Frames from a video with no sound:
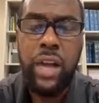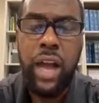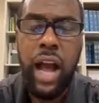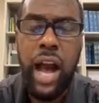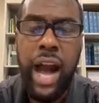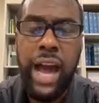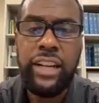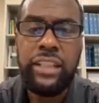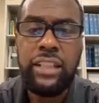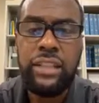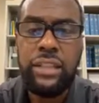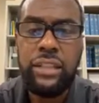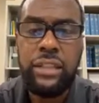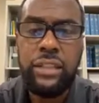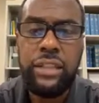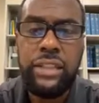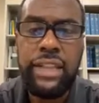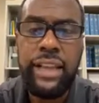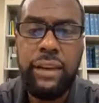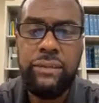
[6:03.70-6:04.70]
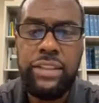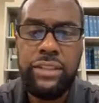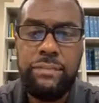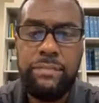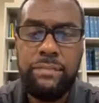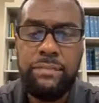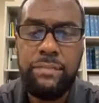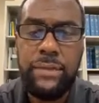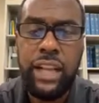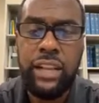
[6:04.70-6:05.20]
Annika,
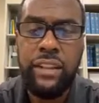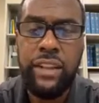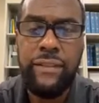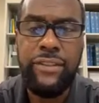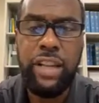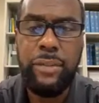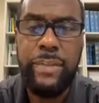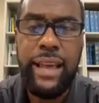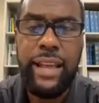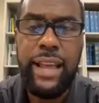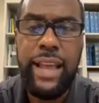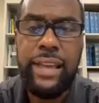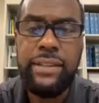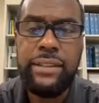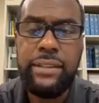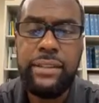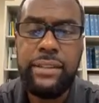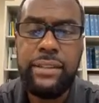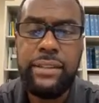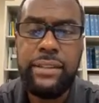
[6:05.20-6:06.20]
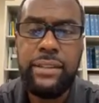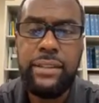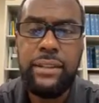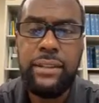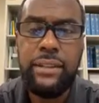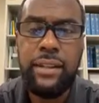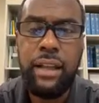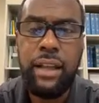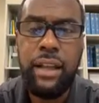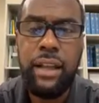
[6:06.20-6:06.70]
Kevin, David Jimenez,
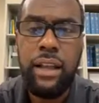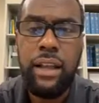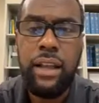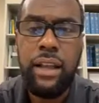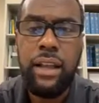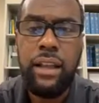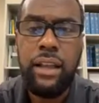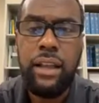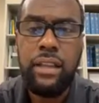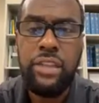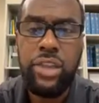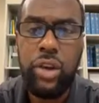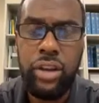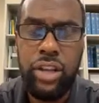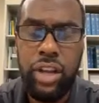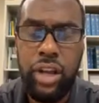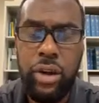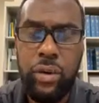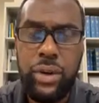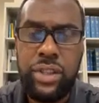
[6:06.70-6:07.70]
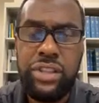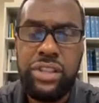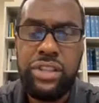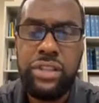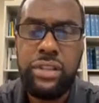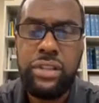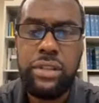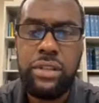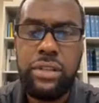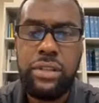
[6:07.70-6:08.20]
Tony Owens,
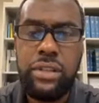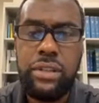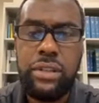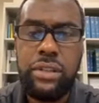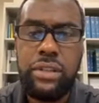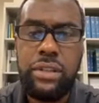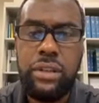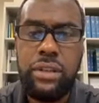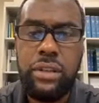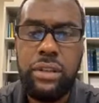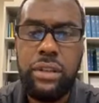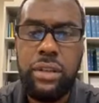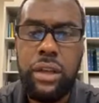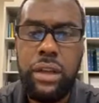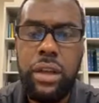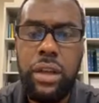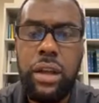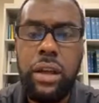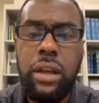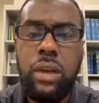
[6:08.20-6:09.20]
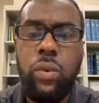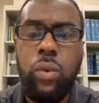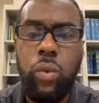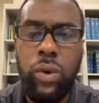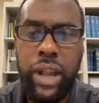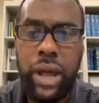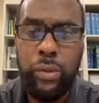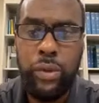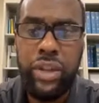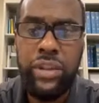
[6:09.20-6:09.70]

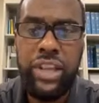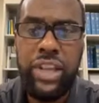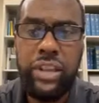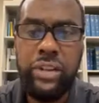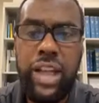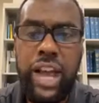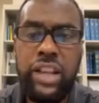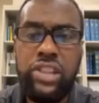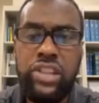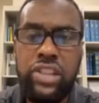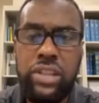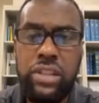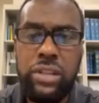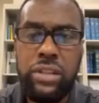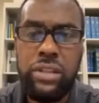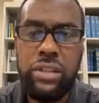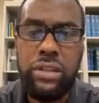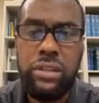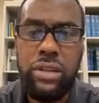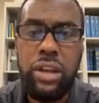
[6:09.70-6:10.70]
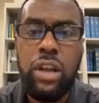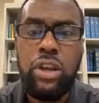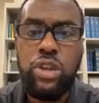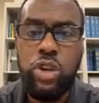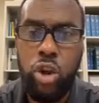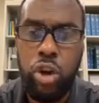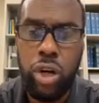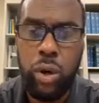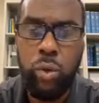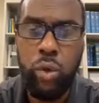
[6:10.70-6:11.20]
when I win the election,
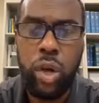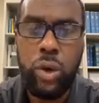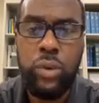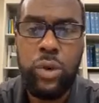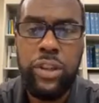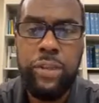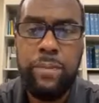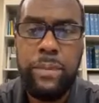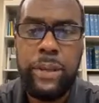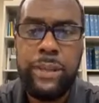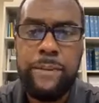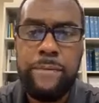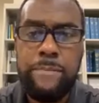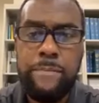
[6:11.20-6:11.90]
you're going to work with me.